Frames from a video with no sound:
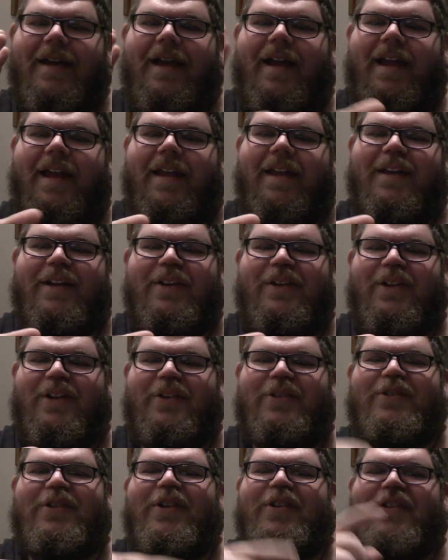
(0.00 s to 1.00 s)
and
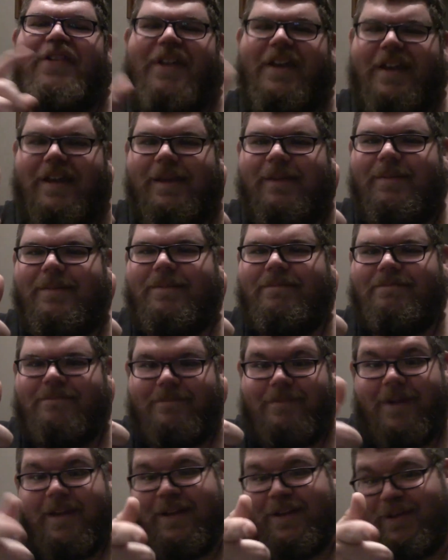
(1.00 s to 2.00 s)
there's a theme,
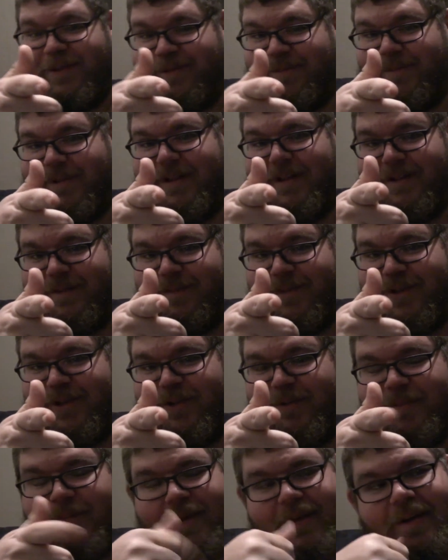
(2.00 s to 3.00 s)
and believe me, you'll
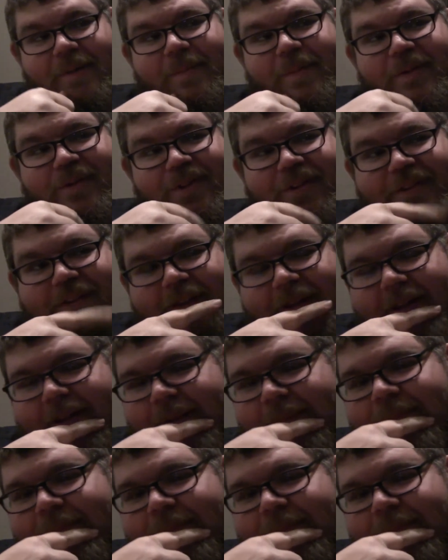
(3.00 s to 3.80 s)
pick up on the theme.